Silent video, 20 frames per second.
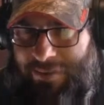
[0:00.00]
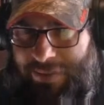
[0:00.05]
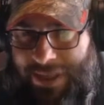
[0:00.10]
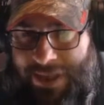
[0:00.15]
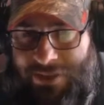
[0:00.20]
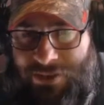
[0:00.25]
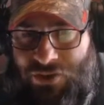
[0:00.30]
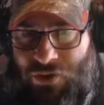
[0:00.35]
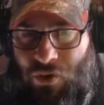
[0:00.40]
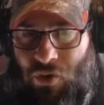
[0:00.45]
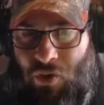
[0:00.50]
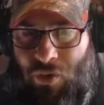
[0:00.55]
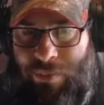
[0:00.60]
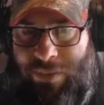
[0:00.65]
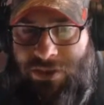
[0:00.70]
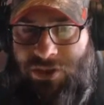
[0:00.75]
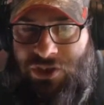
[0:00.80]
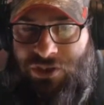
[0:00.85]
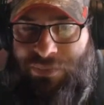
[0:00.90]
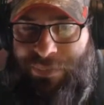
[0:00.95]
That's cool,
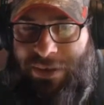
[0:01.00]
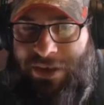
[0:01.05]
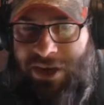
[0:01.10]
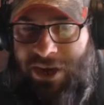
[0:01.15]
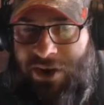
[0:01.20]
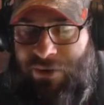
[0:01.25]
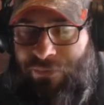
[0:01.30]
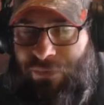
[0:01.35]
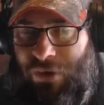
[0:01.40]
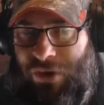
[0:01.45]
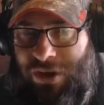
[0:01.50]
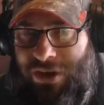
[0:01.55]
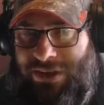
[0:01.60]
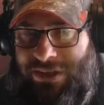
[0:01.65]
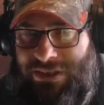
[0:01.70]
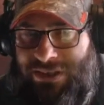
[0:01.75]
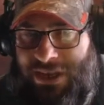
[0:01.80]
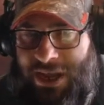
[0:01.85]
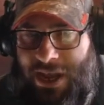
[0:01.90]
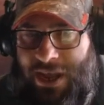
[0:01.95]
but just be careful
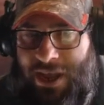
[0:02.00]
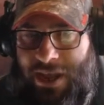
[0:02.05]
because